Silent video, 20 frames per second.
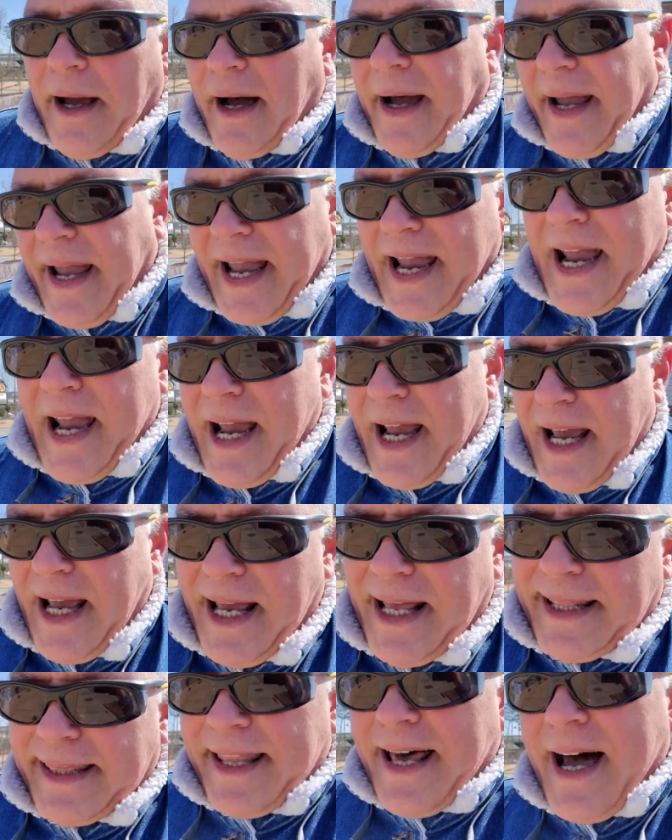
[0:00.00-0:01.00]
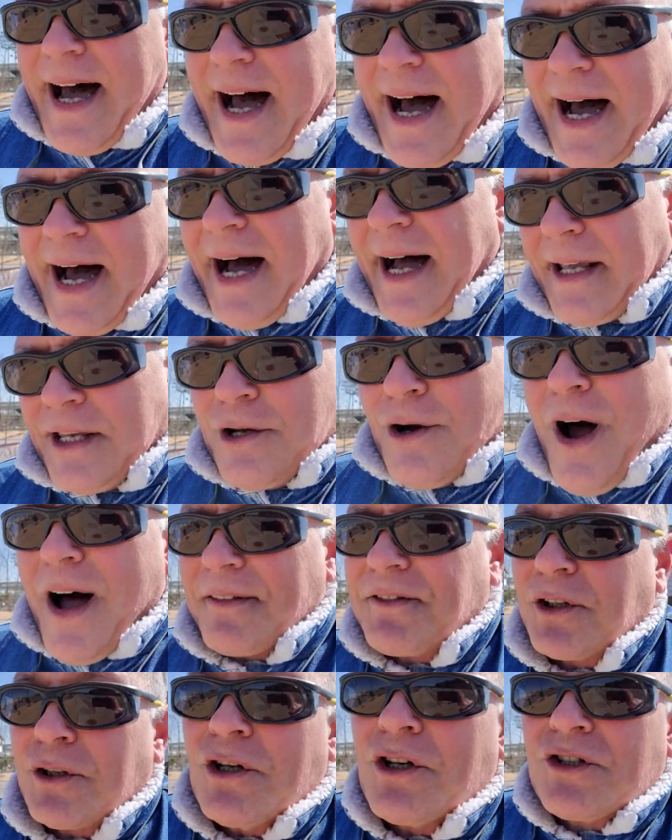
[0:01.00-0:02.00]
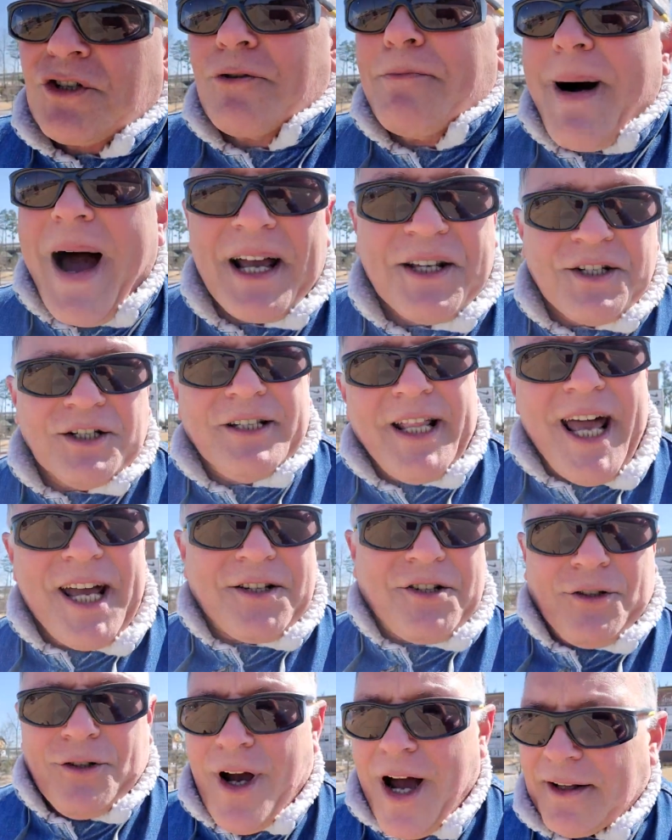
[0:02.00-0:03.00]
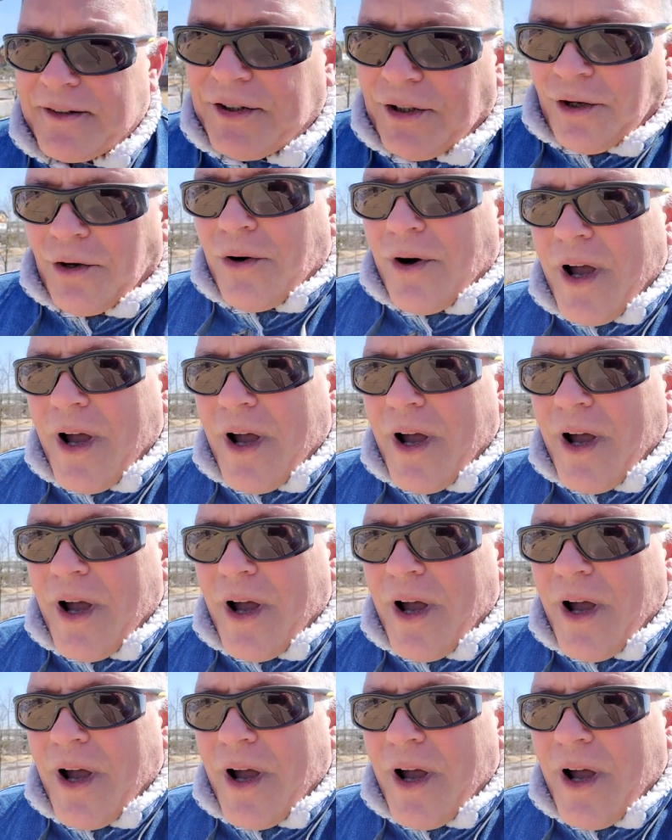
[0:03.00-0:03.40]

And you have to use your imagination. You have to